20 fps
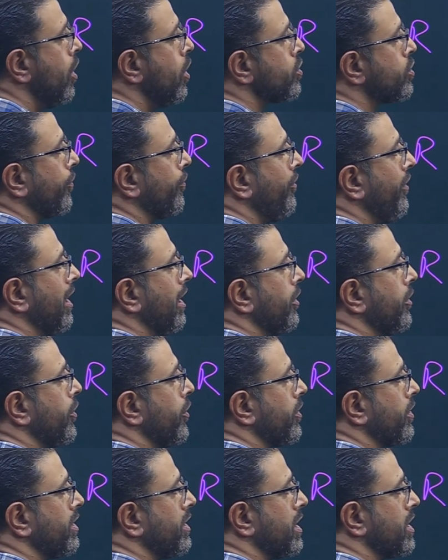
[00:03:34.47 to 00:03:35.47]
So field
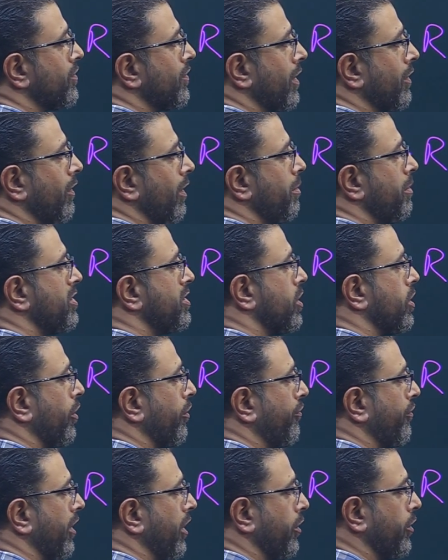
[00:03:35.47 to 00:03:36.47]
due to this one will be zero,
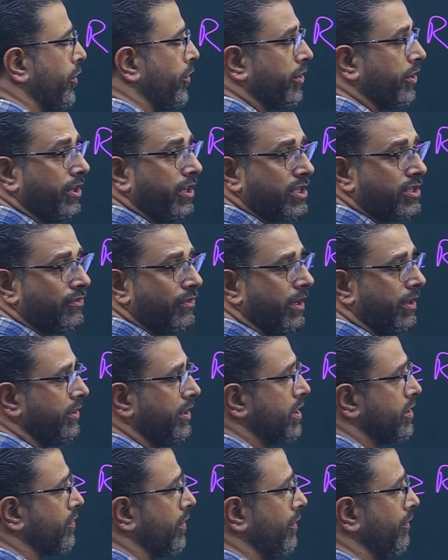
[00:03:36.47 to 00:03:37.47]
field due to
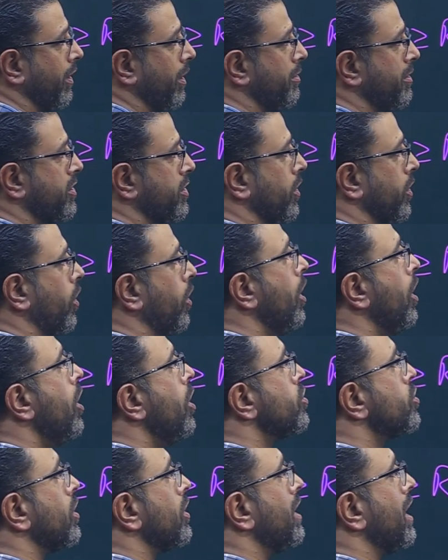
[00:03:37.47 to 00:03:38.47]
this one will be zero.
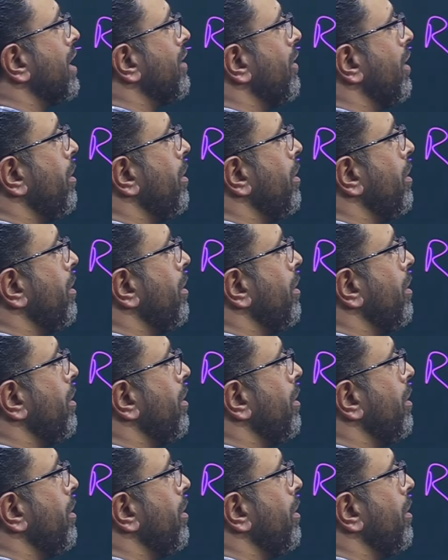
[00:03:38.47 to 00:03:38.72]
So there